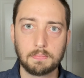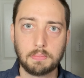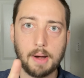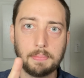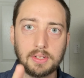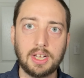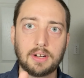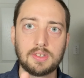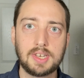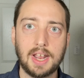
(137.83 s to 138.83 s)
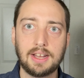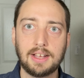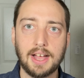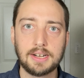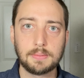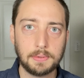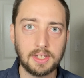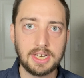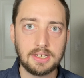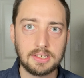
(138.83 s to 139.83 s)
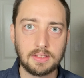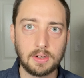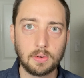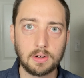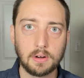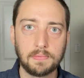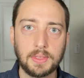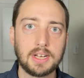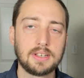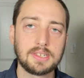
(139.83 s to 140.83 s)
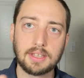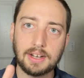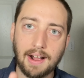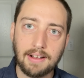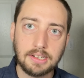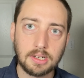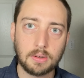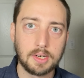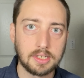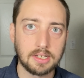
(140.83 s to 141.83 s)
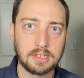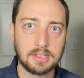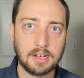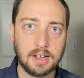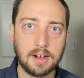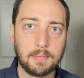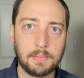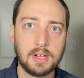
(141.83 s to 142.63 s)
properly understanding God's place in the order of things and the consequences that come